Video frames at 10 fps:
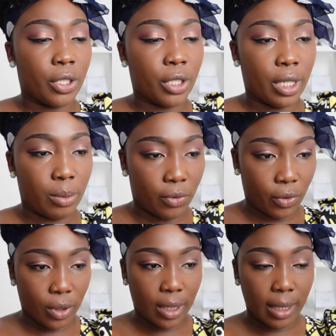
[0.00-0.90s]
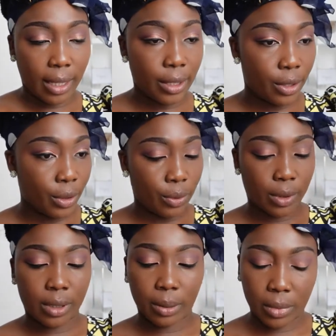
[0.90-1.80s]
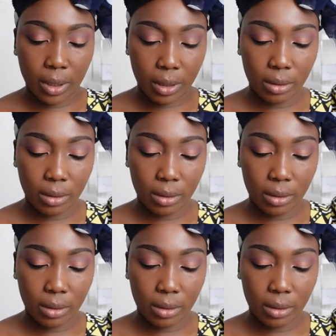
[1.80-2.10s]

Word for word: shade before they like you or something.